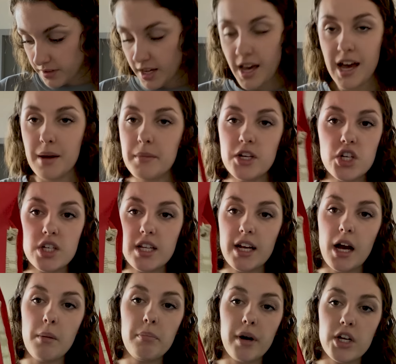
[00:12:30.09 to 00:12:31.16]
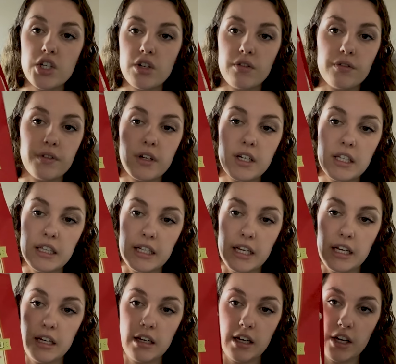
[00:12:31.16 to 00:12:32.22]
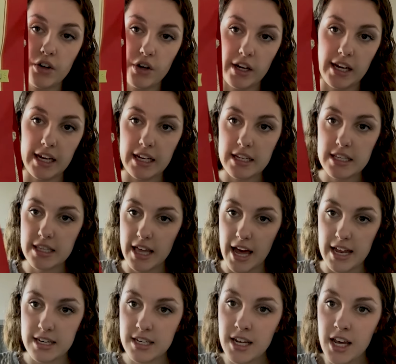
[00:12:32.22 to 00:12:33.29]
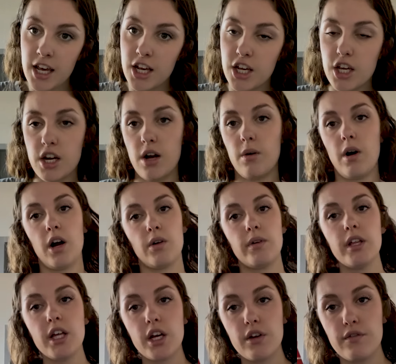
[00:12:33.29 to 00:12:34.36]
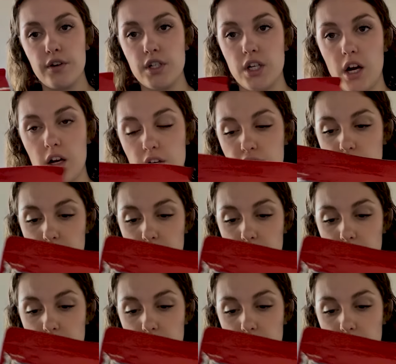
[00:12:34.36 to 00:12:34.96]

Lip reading: I mean, just like a bunch of clean ingredients that, are really good for dogs.